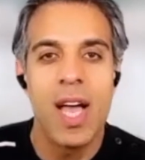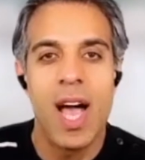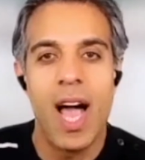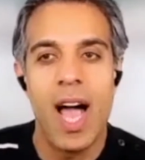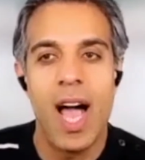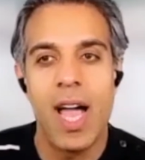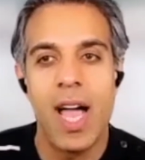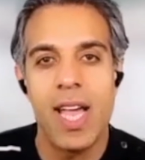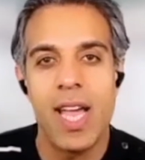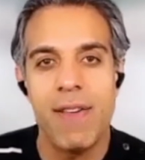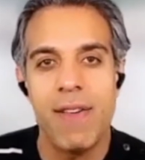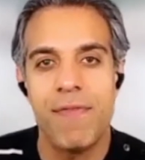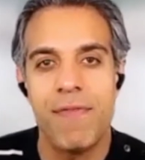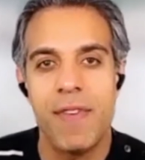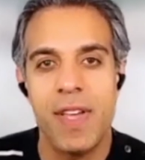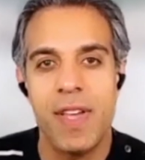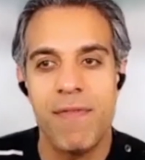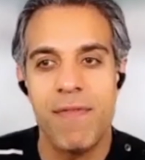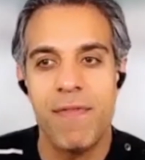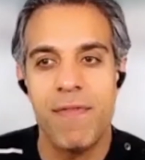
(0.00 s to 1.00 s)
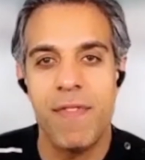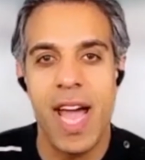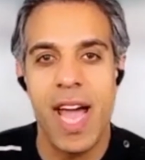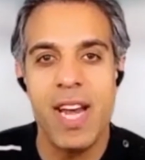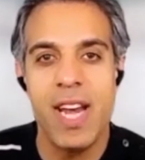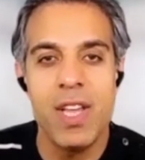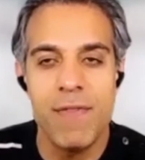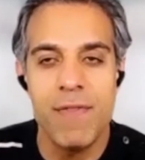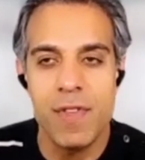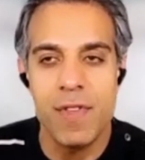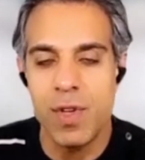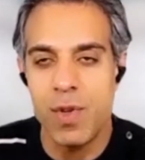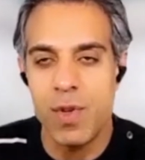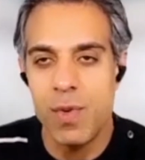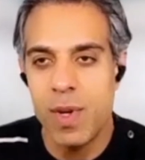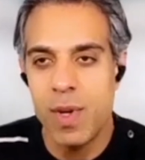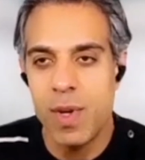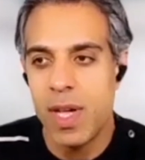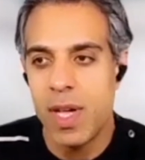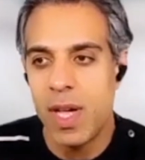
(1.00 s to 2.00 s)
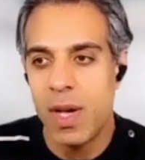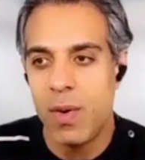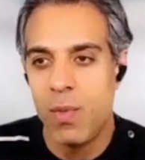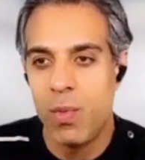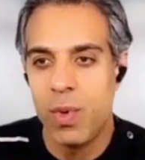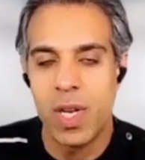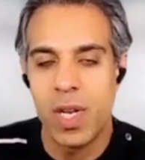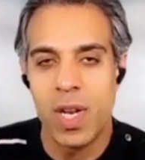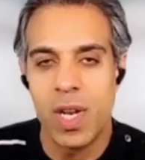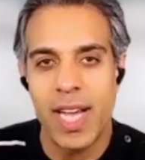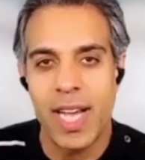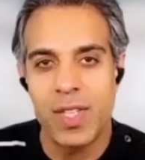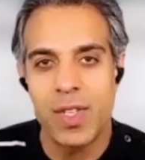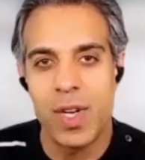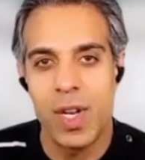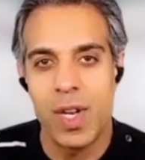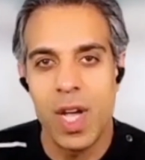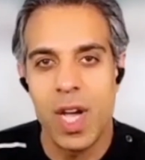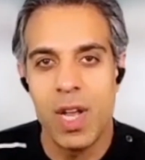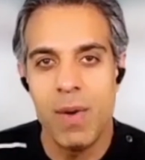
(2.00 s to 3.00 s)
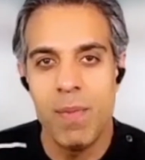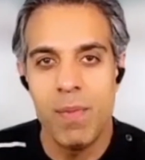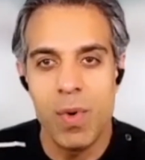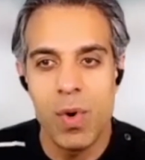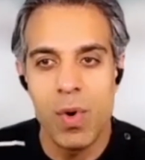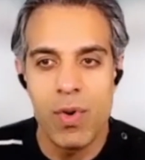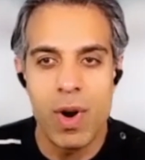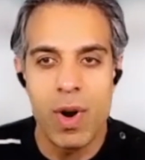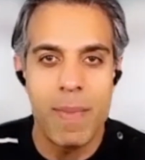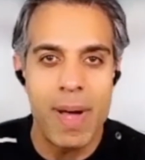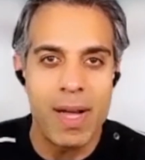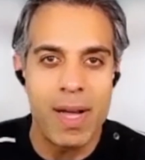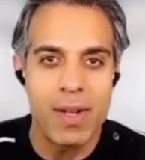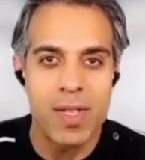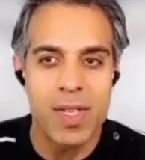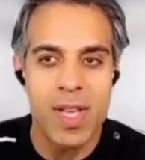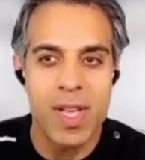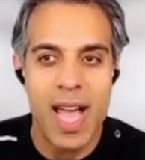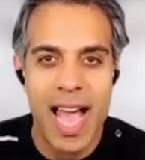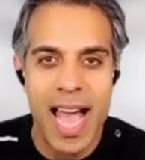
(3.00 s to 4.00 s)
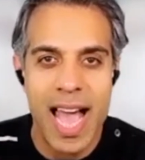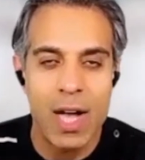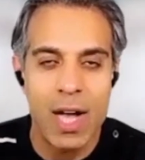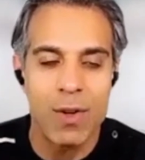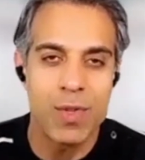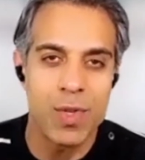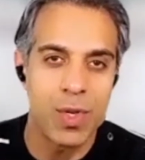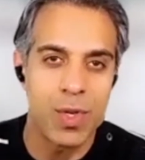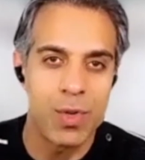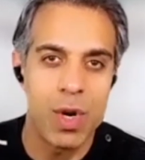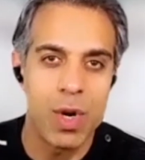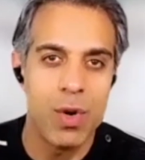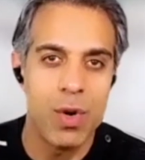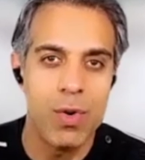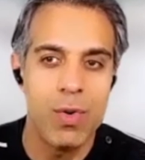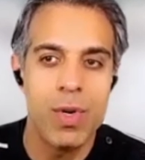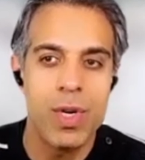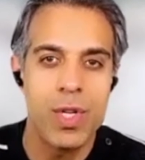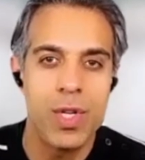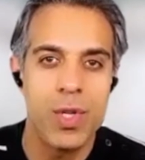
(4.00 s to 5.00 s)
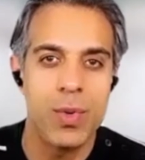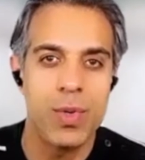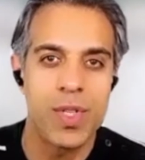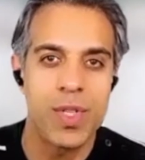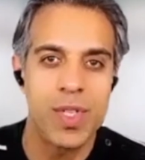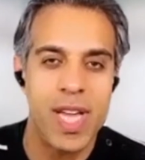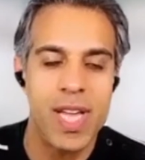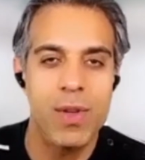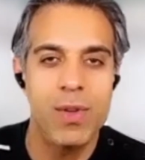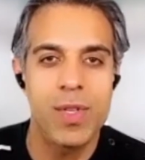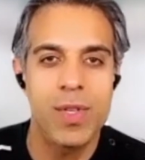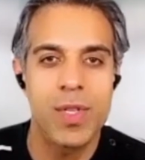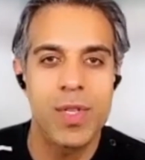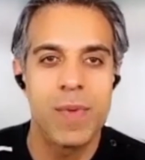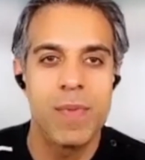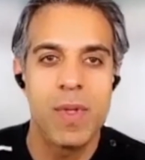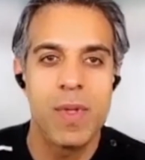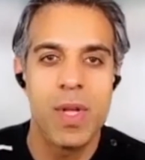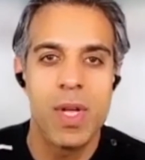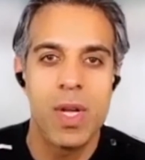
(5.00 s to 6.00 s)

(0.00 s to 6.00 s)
Uh, if if any of you would like to learn more about how to grow your sales,